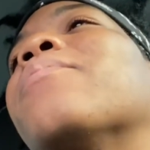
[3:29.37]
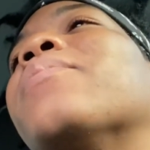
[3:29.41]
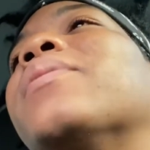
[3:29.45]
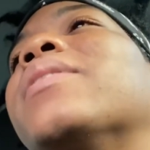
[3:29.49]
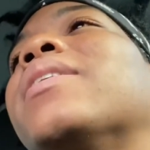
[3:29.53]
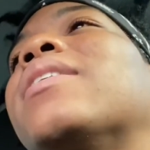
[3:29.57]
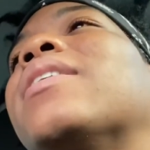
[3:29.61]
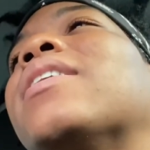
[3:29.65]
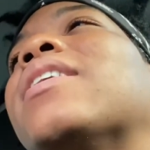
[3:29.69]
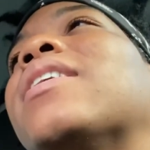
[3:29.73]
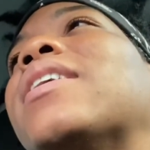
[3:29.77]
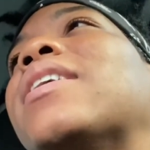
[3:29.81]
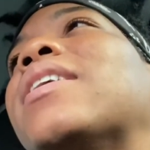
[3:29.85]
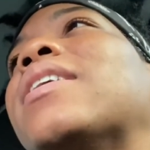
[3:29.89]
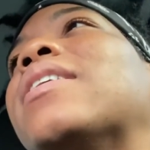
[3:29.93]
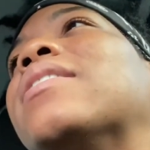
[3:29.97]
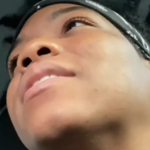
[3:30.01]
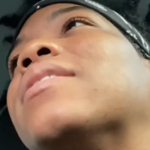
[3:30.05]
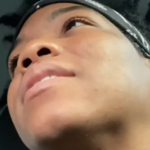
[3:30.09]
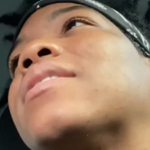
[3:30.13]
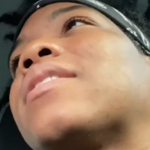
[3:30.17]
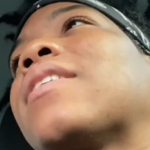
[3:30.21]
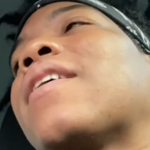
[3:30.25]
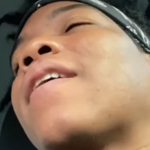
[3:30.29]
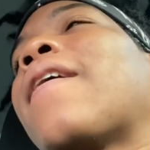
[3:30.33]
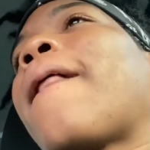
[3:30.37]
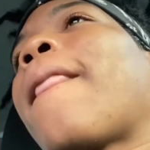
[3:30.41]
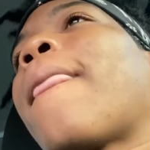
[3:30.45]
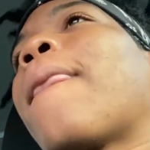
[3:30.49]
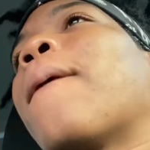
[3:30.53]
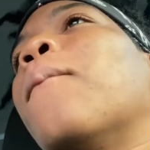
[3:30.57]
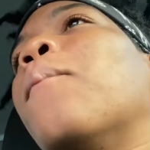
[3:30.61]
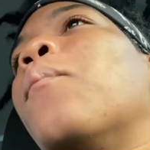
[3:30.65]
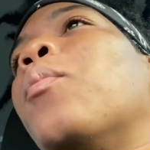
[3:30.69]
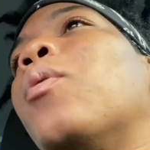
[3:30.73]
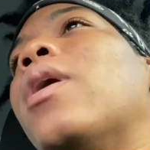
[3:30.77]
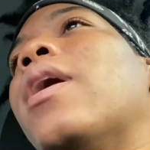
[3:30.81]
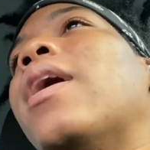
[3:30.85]
because
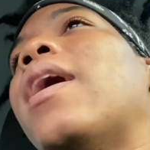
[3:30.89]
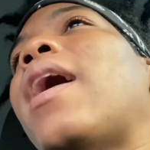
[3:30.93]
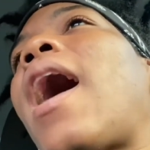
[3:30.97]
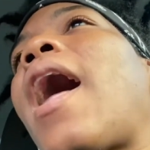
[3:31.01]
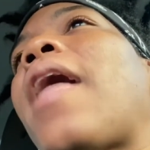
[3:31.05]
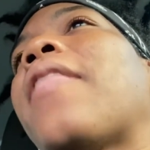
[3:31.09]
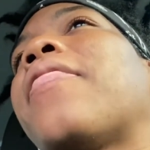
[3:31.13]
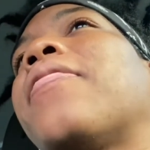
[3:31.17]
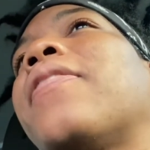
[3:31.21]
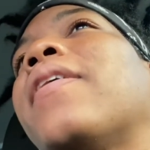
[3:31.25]
what i